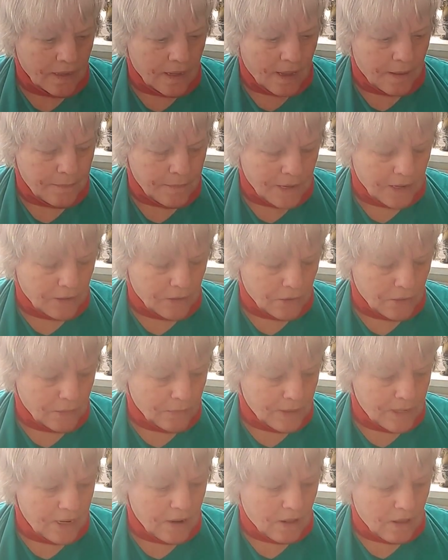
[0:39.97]
I'm not going to
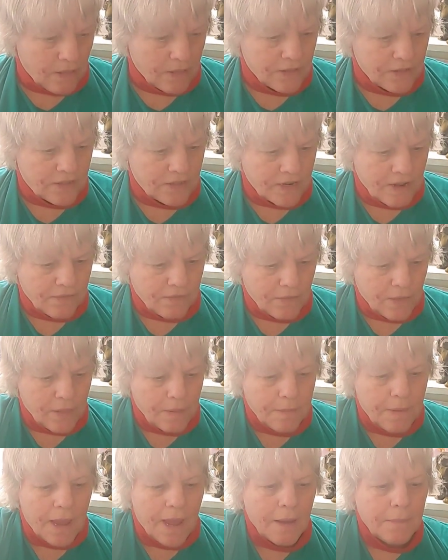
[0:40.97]
read all the stuff on the
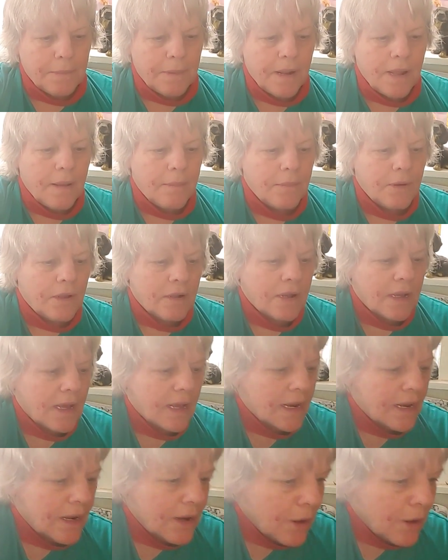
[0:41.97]
back, but I am going to cut it